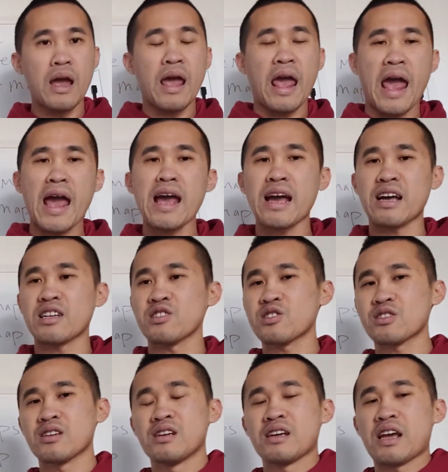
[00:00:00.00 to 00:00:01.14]
and
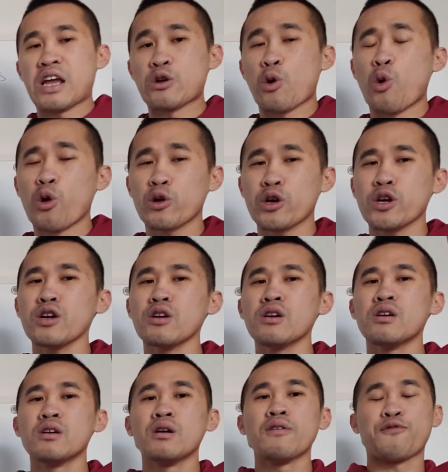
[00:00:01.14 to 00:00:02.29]
in order
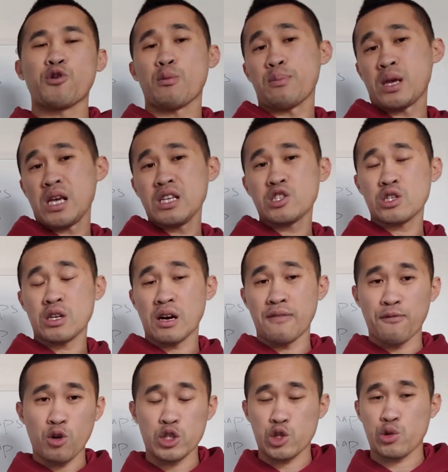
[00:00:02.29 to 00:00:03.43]
for me to
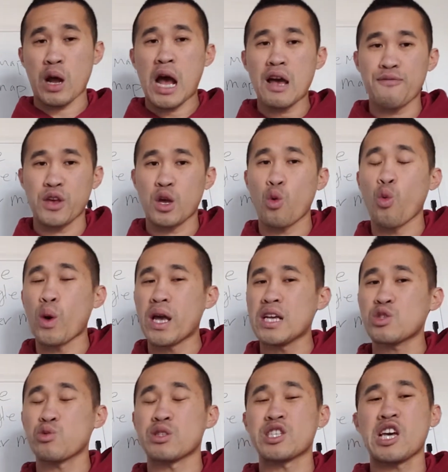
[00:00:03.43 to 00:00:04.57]
avoid traffic,
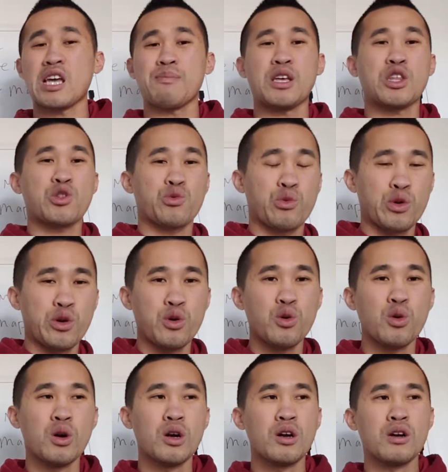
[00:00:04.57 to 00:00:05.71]
Waze would take me through
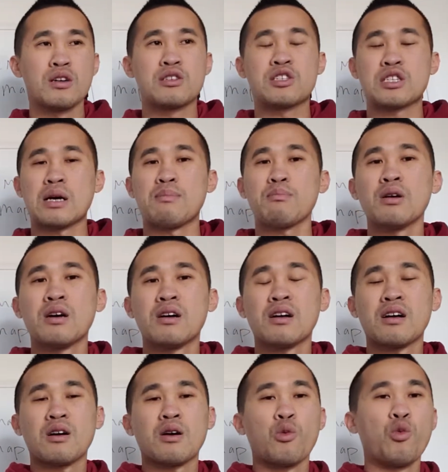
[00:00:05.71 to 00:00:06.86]
some
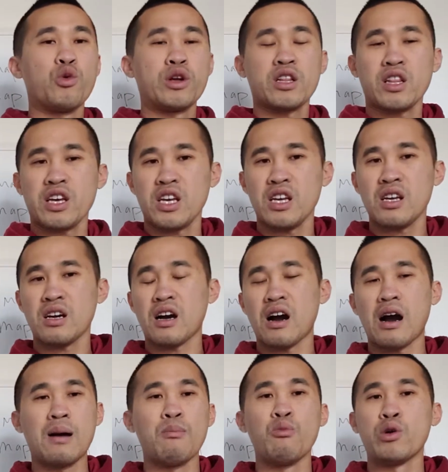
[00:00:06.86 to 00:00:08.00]
really
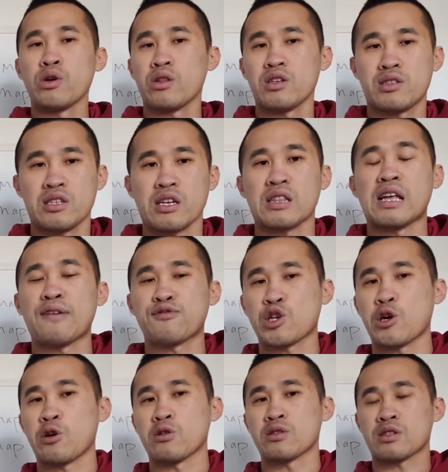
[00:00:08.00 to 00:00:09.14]
unrealistic left
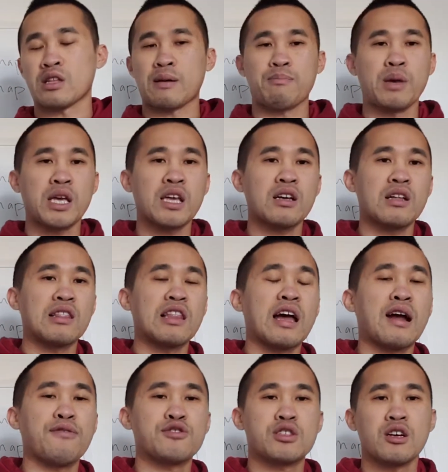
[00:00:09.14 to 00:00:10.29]
turns, like making a
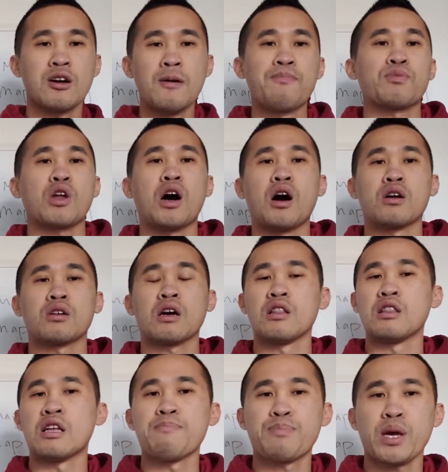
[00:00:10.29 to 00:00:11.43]
left on
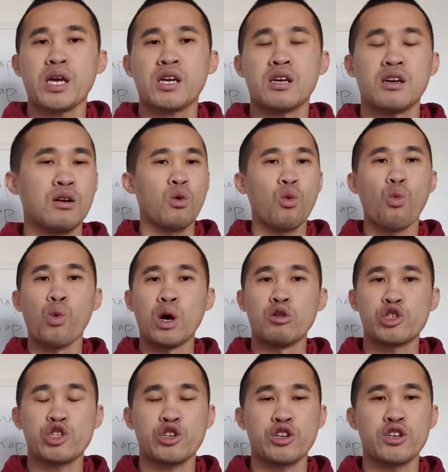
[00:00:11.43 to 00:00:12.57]
Olympic,
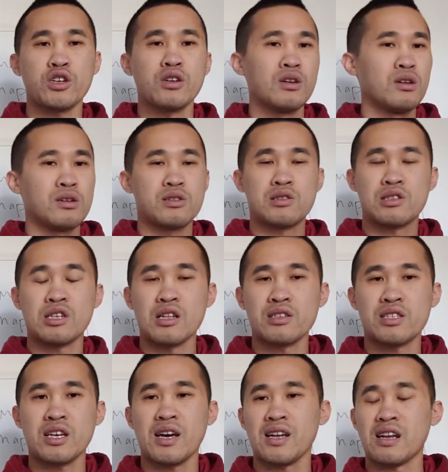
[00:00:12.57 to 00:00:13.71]
Wilshire,
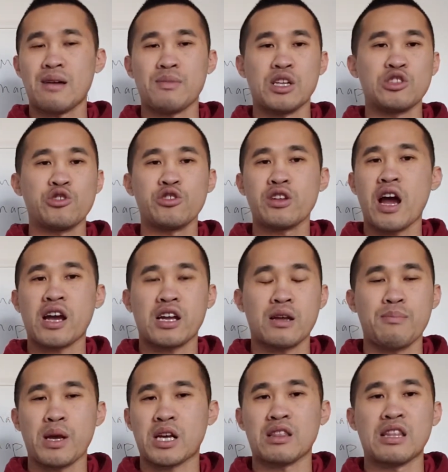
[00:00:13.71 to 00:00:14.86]
Sunset. I mean, you're not going
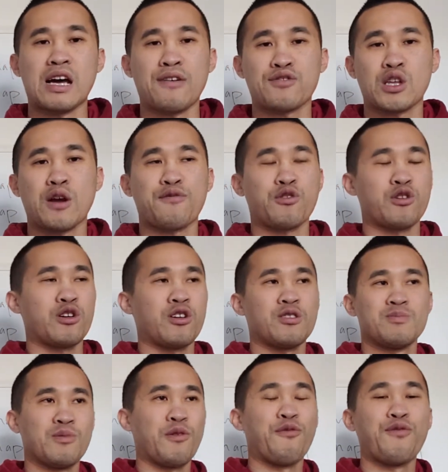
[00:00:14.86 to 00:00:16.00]
to make a left there for
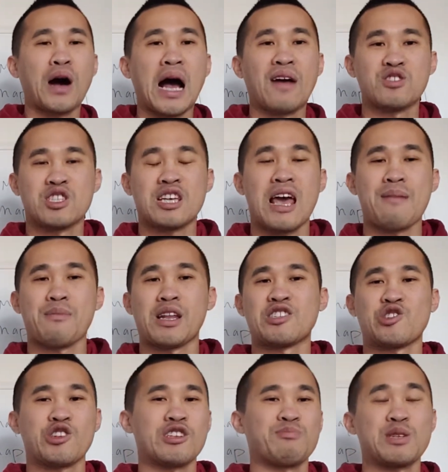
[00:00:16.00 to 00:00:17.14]
5 to 10 minutes.
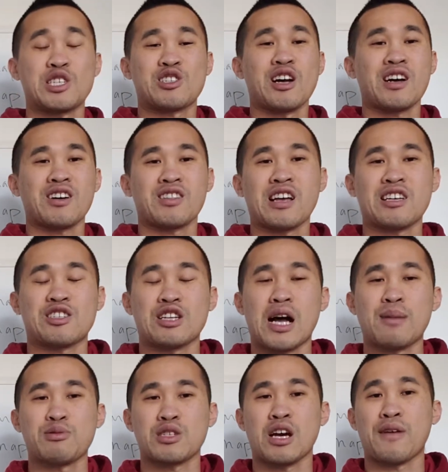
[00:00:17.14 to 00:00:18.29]
You're going to be stuck on that
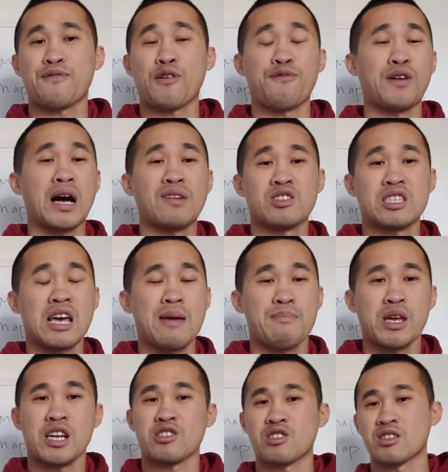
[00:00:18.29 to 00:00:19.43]
stop sign for 5 to 10
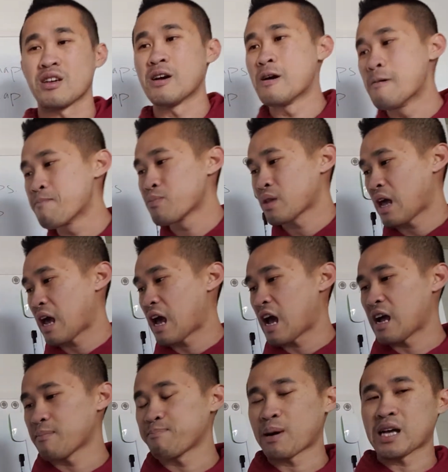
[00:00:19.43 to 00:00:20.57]
minutes.
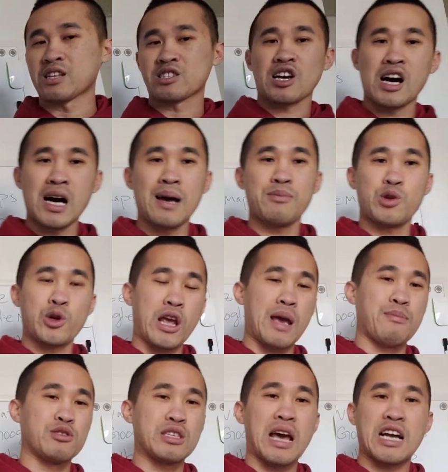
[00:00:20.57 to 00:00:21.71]
And by the time you're
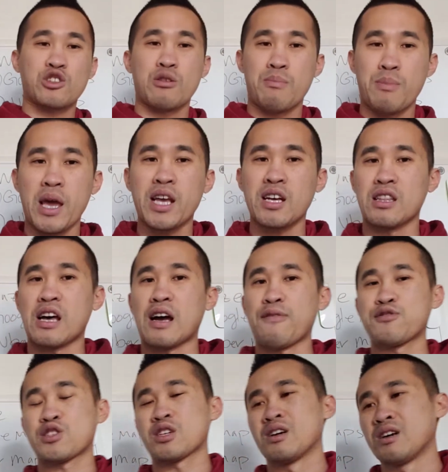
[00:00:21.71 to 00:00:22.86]
able to actually make a
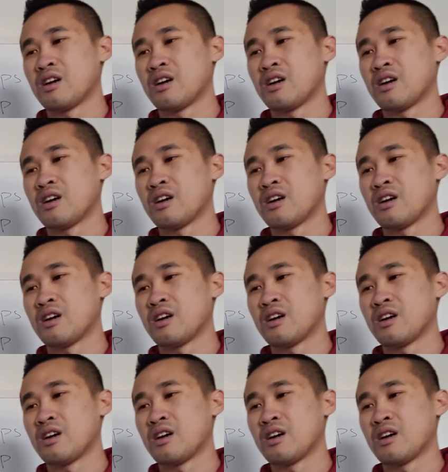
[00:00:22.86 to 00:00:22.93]
left,